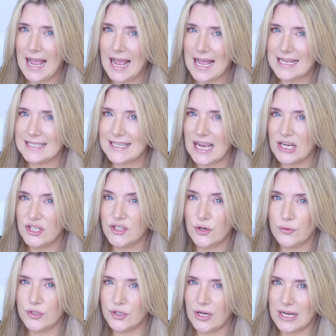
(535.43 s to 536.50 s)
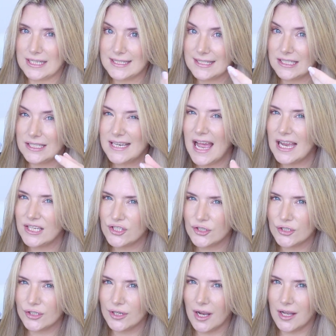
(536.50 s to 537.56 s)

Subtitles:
as I showed you guys the texture